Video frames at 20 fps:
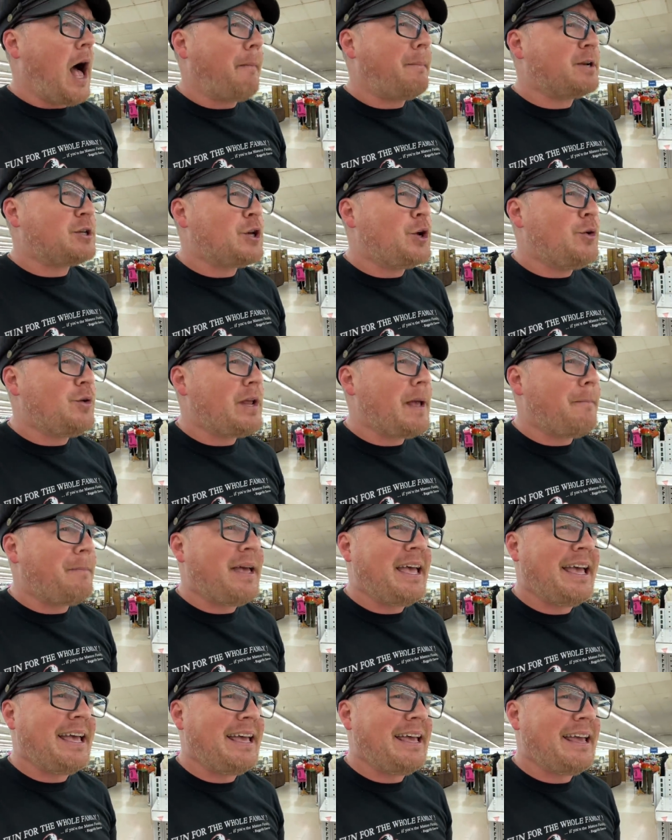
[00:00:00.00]
Petunia
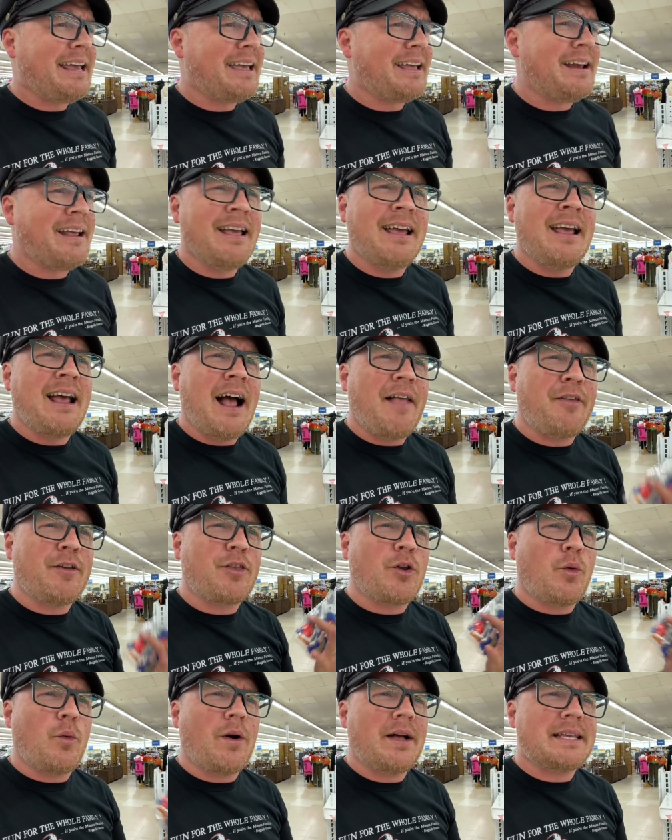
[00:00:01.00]
Pig, and I
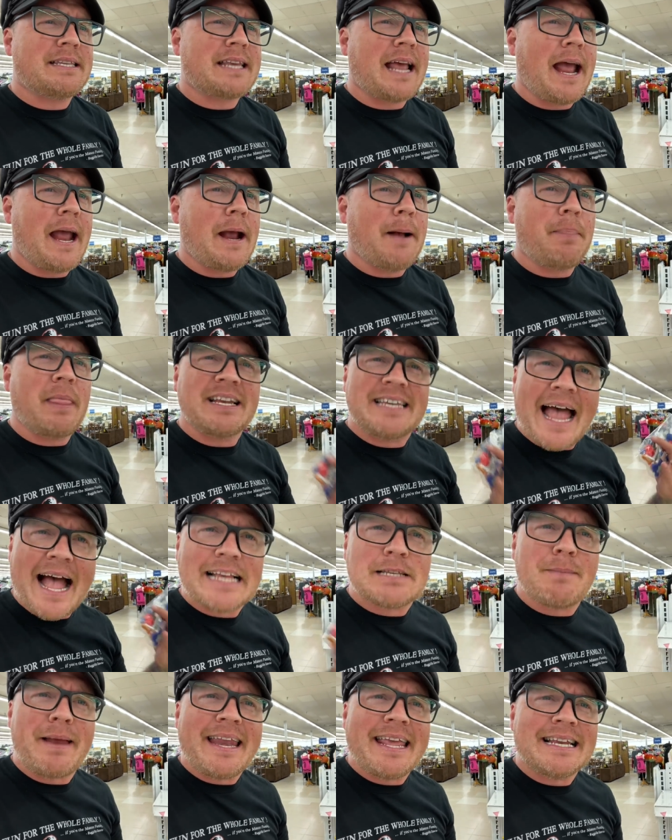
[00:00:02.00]
think there was a
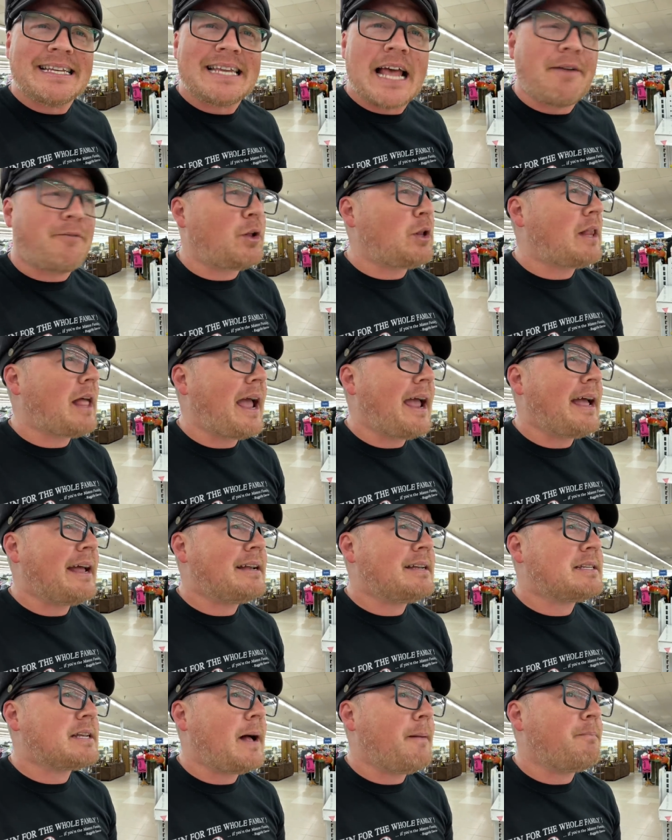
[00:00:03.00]
Tasmanian Devil,
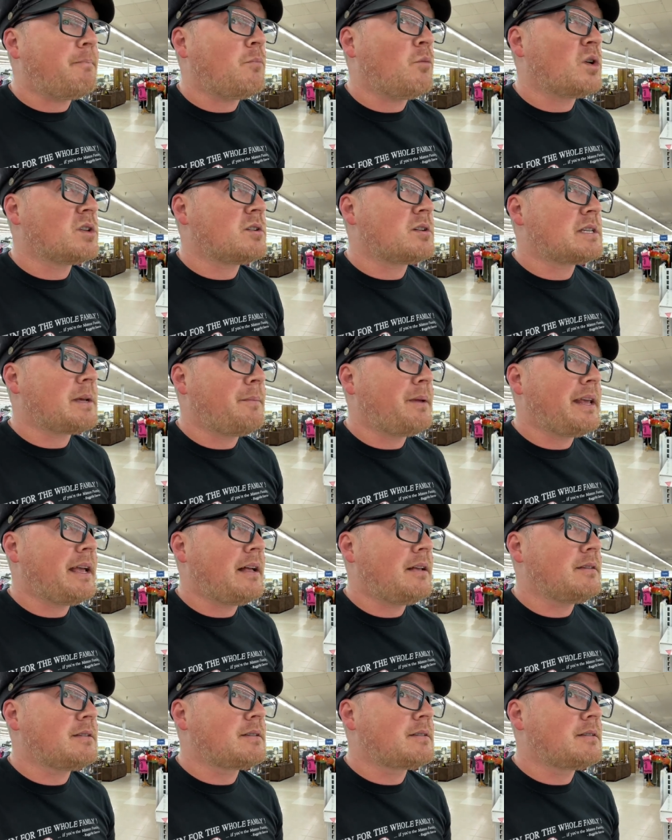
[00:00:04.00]
and was there somebody
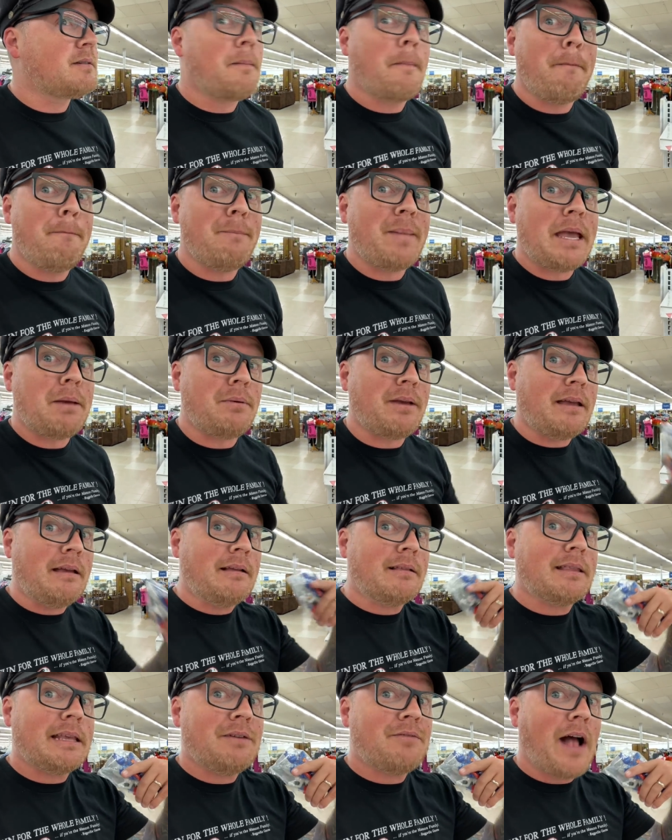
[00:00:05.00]
else?
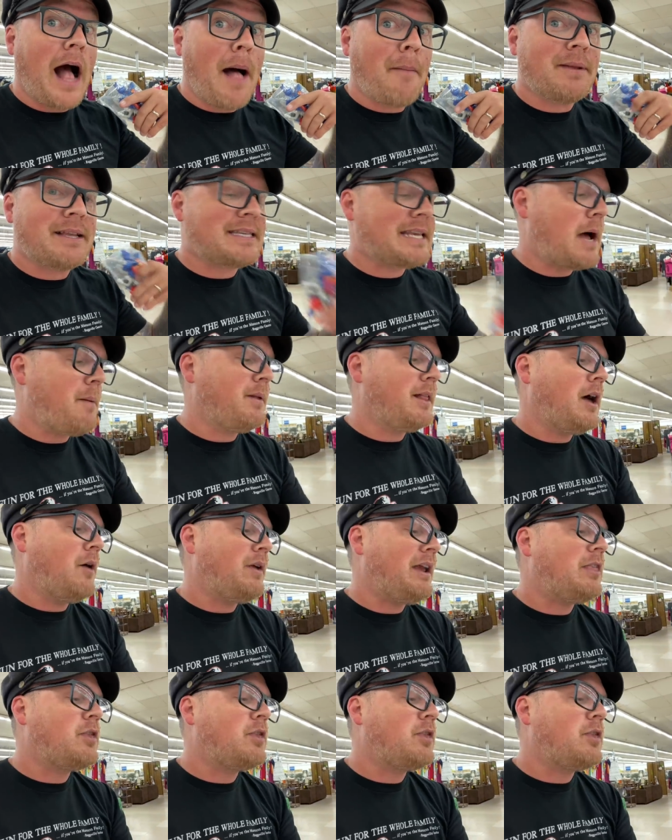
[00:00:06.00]
Maybe. Leave comments down below.